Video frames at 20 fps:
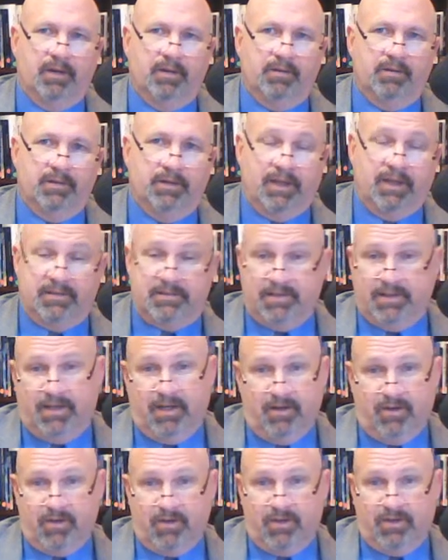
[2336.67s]
Nancy
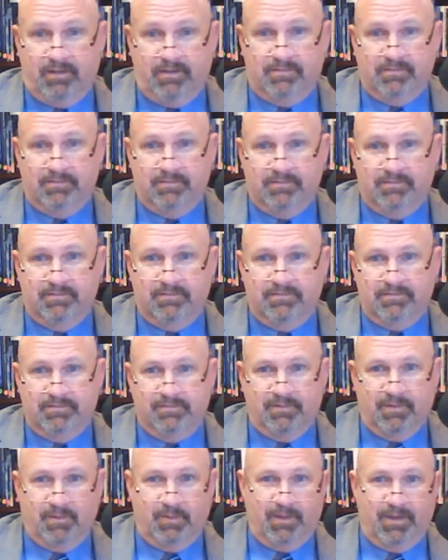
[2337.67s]
Kerrigan,
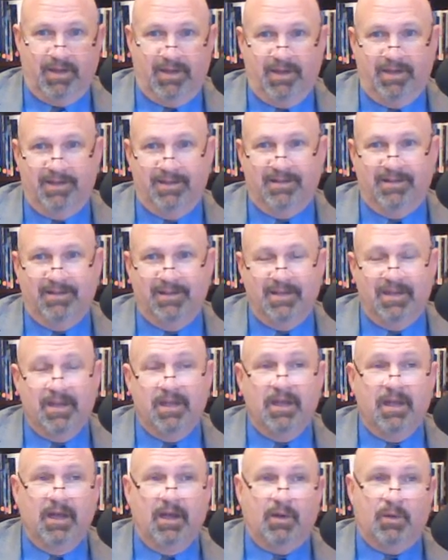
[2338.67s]
okay?
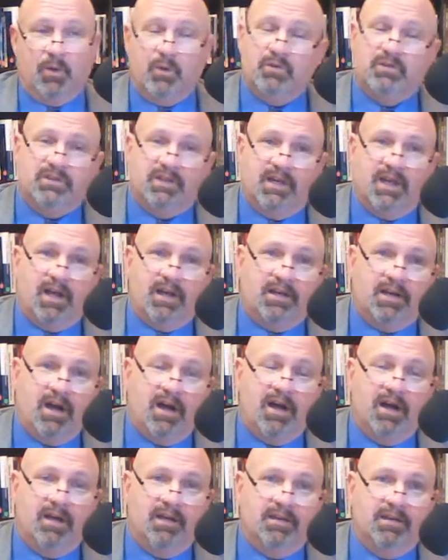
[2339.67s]
Of course, she got
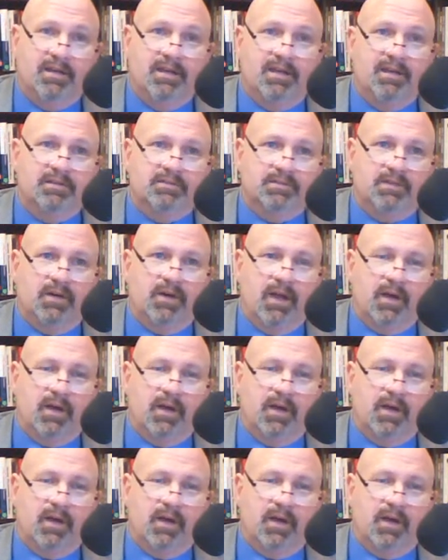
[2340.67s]
caught, so I